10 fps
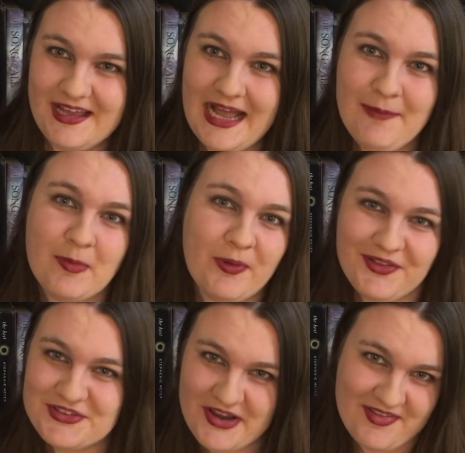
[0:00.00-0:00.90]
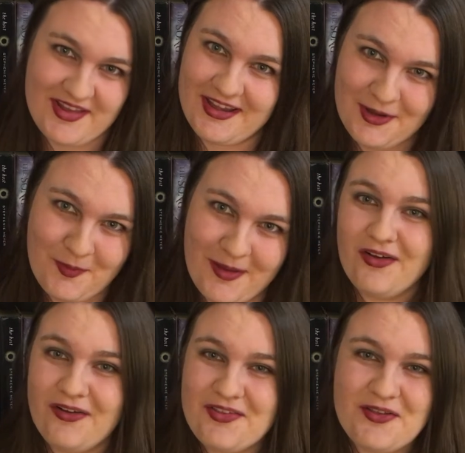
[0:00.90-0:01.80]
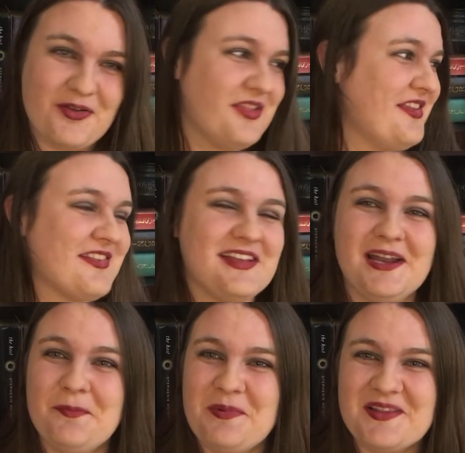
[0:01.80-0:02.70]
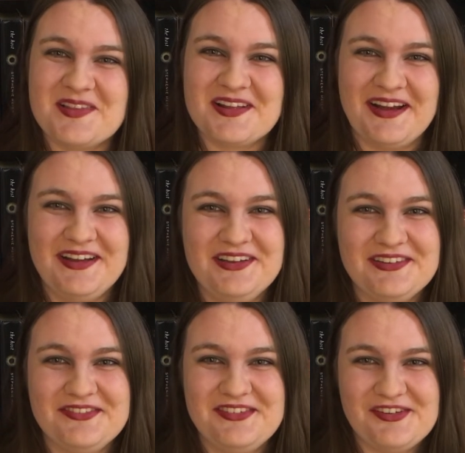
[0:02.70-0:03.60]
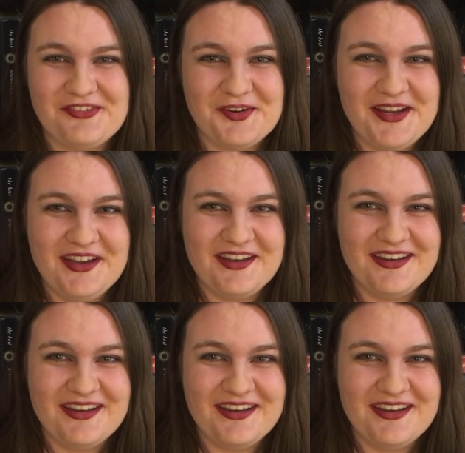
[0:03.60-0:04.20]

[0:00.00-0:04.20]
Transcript: I'm apologizing anyway. Also, this setup is kind of different.